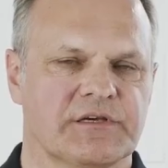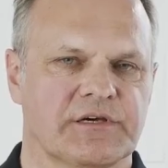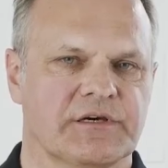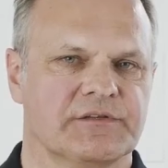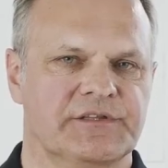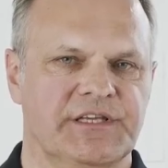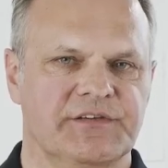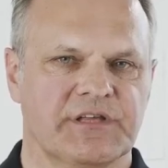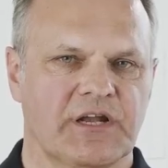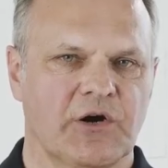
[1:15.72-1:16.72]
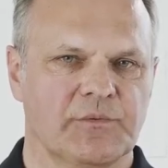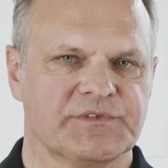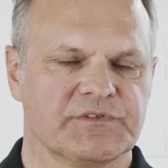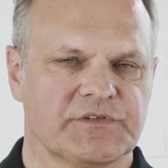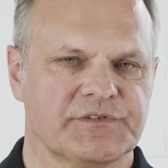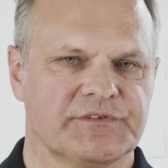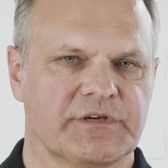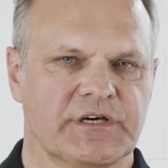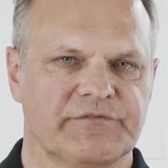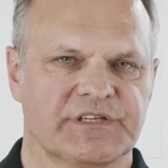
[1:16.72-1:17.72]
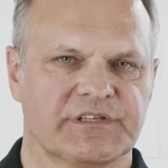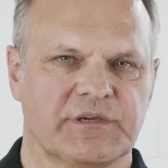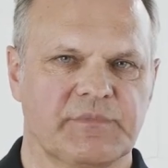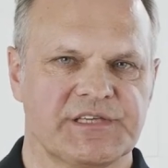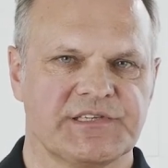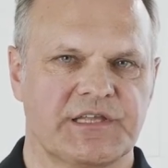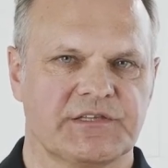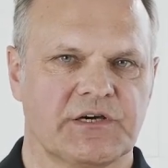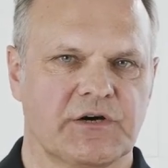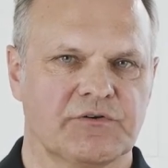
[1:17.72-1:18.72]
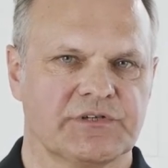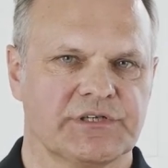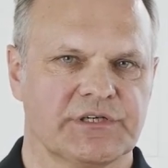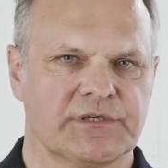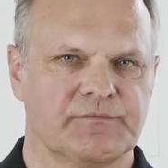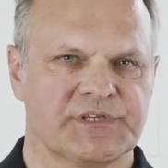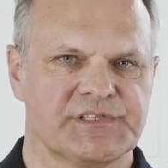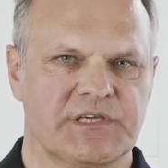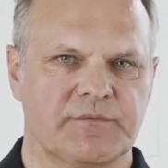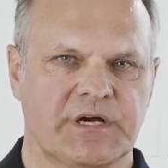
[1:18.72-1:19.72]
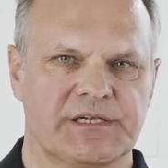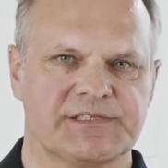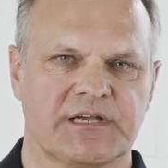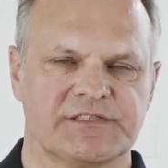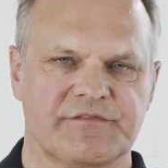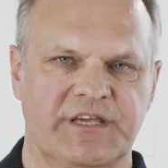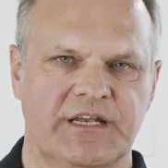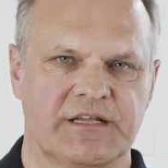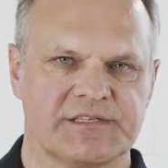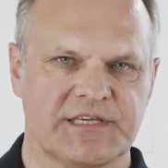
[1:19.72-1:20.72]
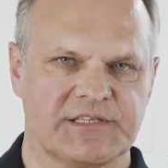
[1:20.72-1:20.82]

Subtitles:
That's not permissible and will be classified as a wrong setting by the ETA.